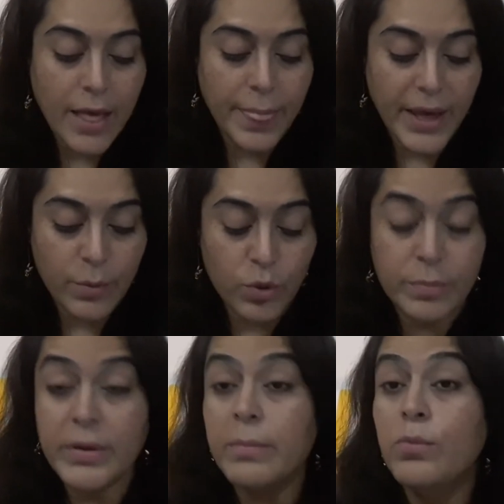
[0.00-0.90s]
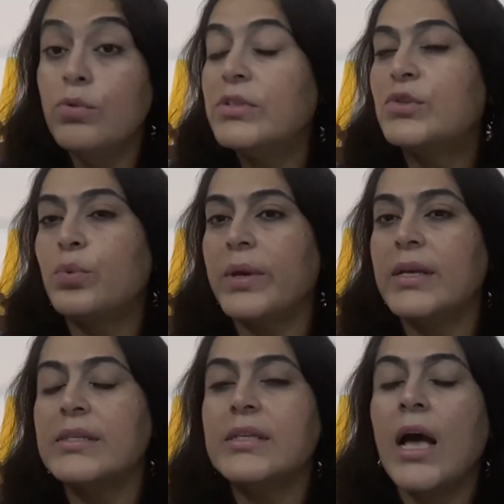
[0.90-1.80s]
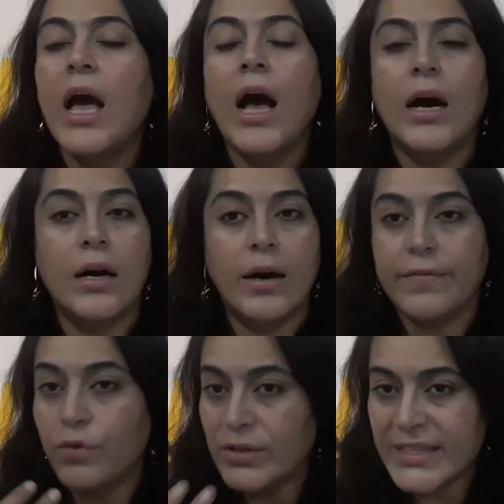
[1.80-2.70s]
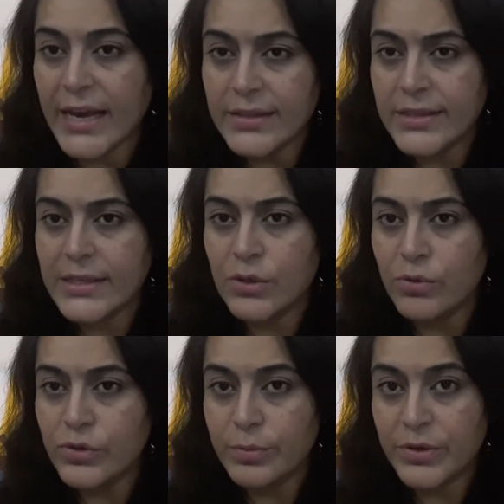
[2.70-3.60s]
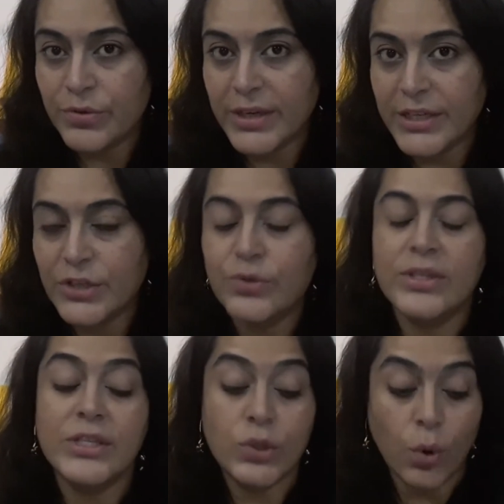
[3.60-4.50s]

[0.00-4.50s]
There would be mood swings. Of course, cancer has also been related to this.